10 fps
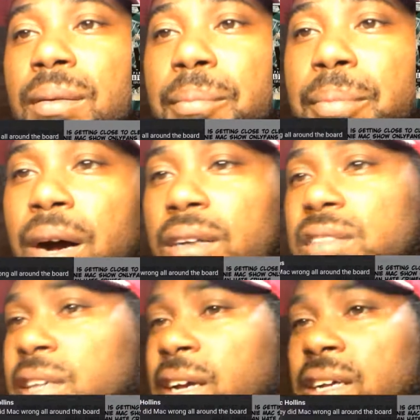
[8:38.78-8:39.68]
Buck
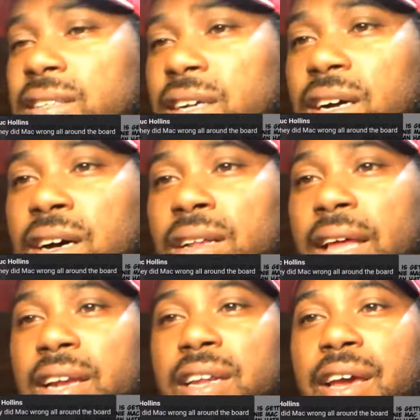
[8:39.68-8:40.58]
says
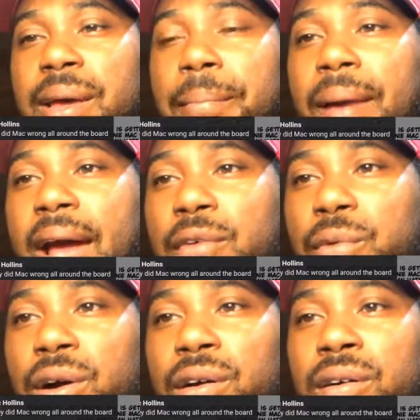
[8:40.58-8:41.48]
they did Matt
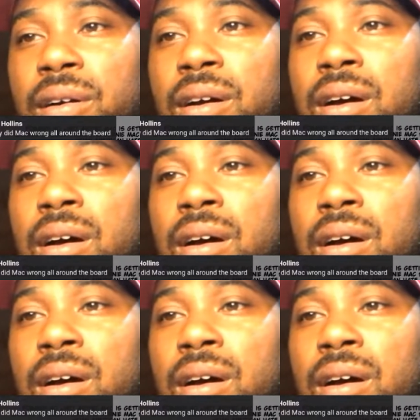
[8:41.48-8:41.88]
wrong